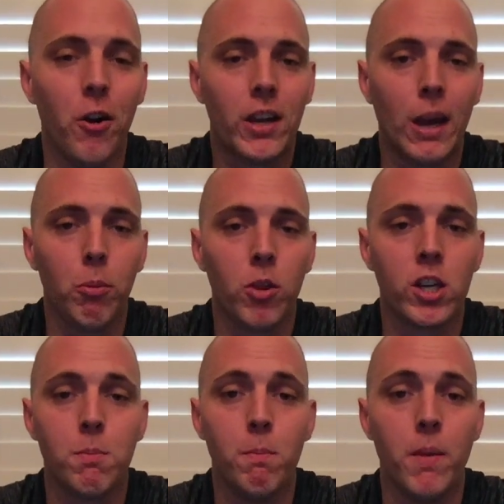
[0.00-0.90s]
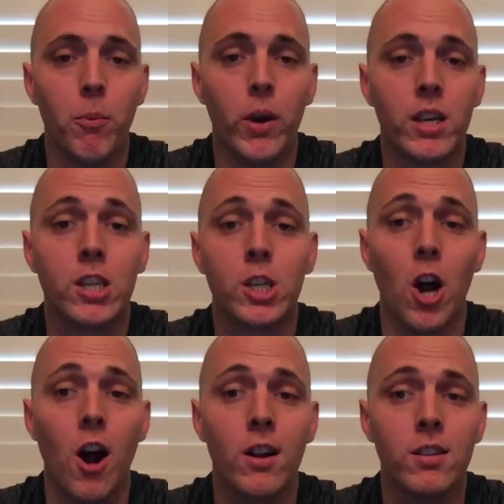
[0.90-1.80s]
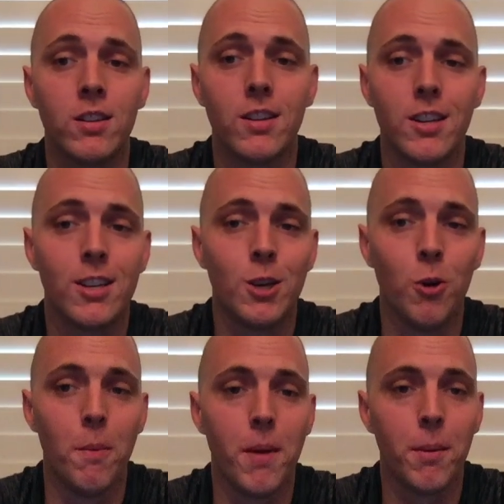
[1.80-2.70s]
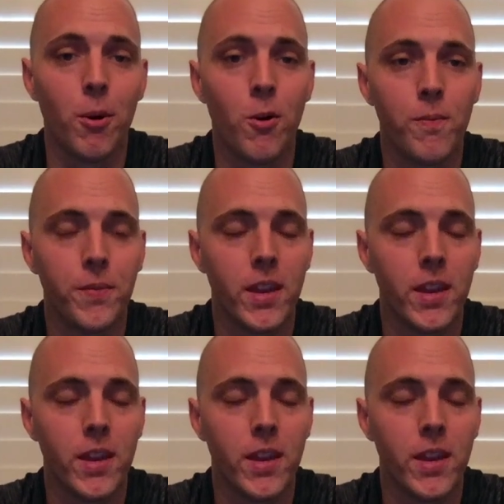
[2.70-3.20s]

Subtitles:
Keep this midweek sauce to a minimal.